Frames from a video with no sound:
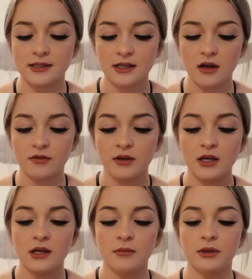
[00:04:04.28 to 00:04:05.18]
and stuff,
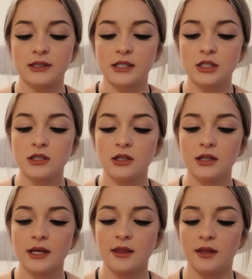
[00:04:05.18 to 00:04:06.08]
but they just
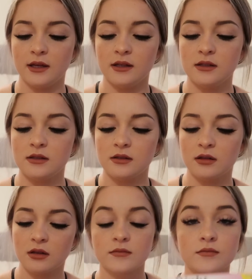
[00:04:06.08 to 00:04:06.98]
look like this.